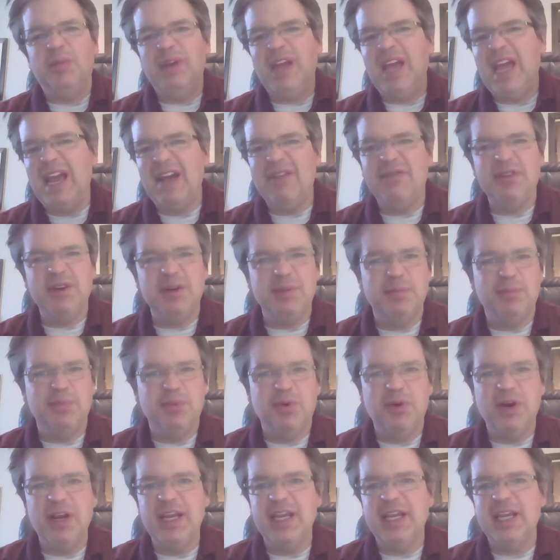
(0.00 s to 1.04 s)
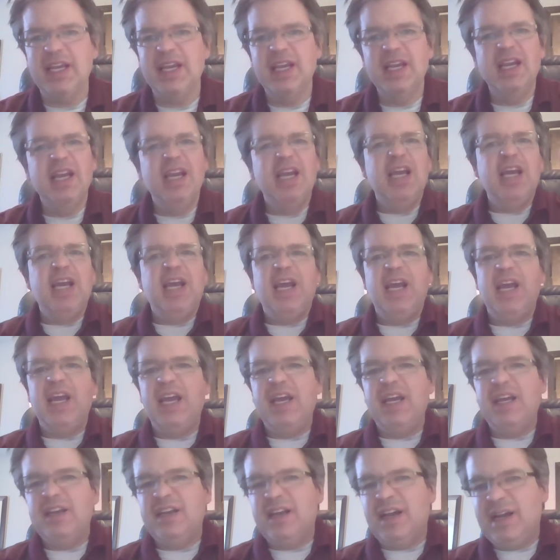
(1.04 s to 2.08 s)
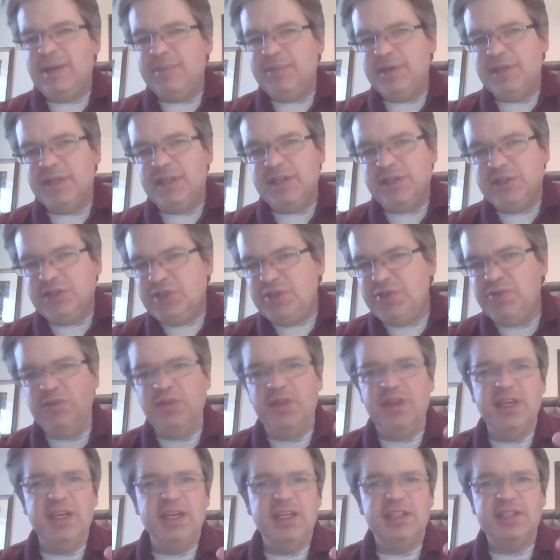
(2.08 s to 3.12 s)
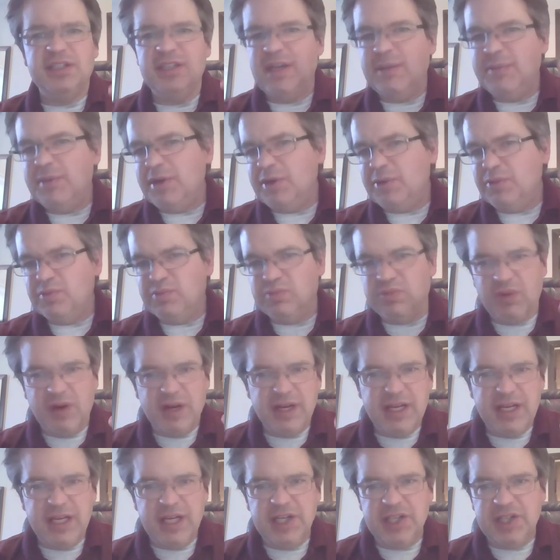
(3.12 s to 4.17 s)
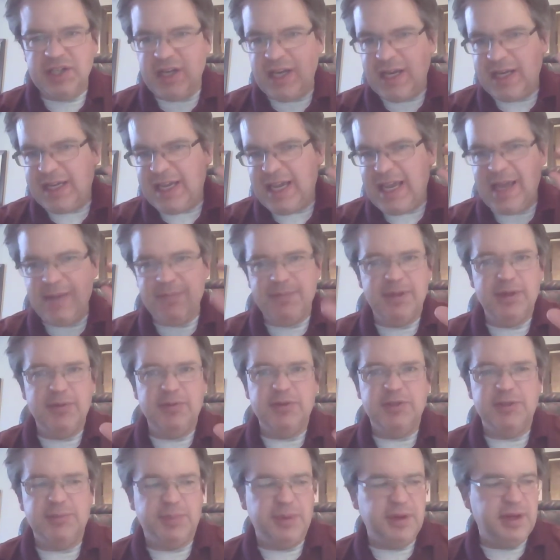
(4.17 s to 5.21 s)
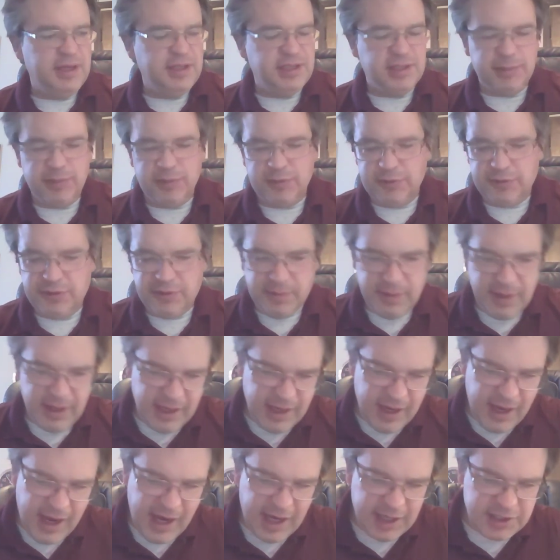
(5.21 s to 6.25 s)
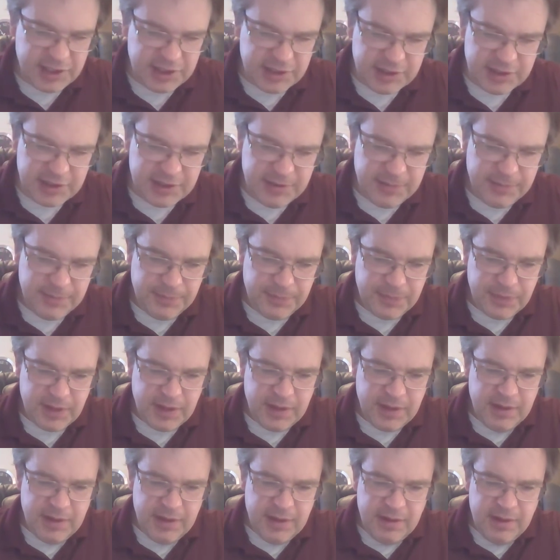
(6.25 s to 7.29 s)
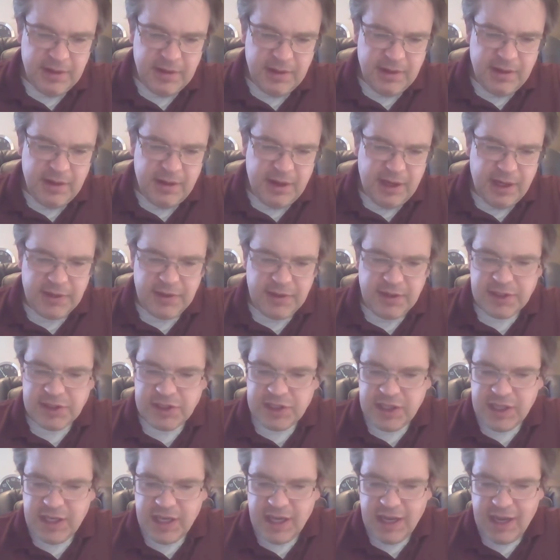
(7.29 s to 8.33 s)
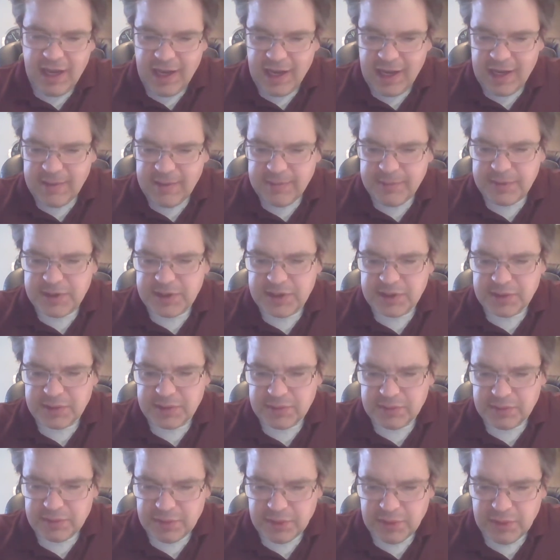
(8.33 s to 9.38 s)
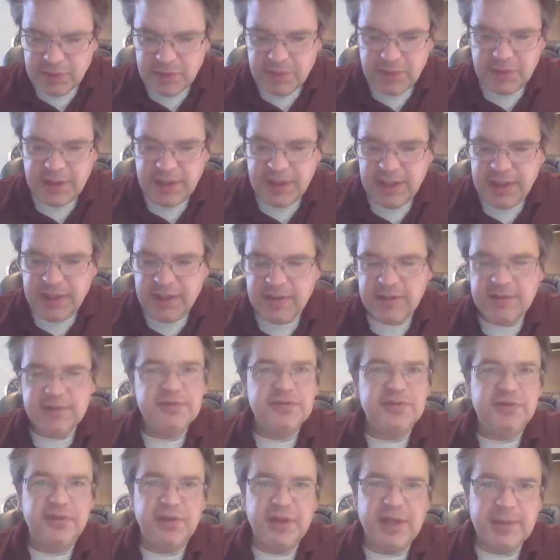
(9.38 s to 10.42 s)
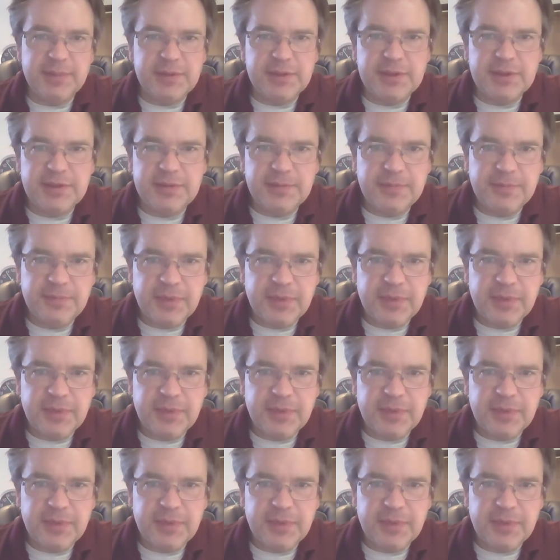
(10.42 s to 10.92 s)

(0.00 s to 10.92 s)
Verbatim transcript: I'm having a break and I'm going to do this and I'm going to rage and I can't be responsible for my actions. I think she absolutely flips.